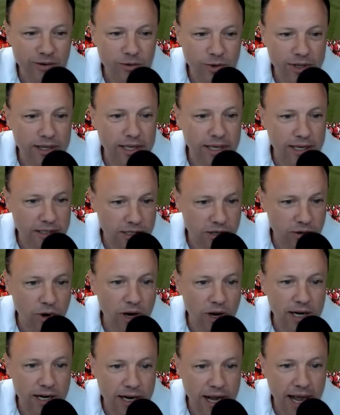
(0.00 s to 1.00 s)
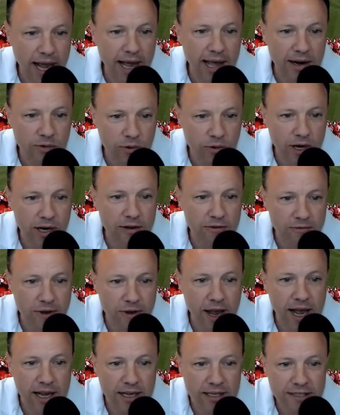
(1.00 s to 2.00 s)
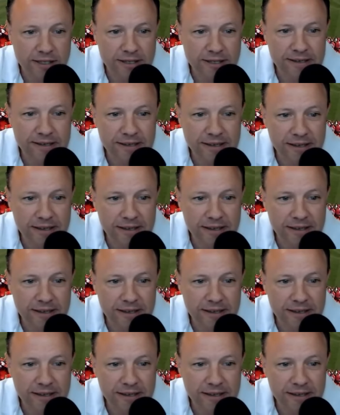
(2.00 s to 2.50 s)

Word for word: when things are running hot, running fast. Right.